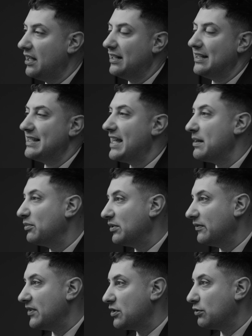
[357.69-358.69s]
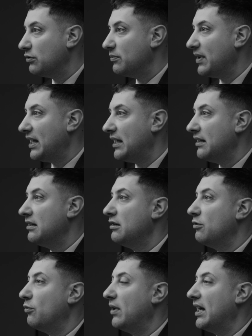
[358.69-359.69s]
An example of this could be
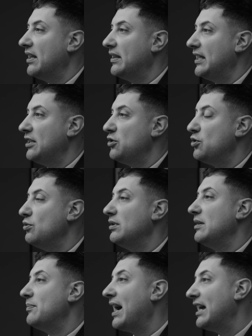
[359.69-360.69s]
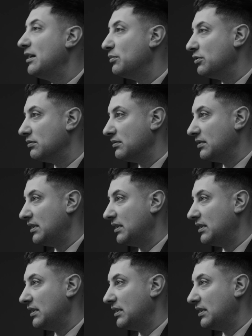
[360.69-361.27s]
where the duty payable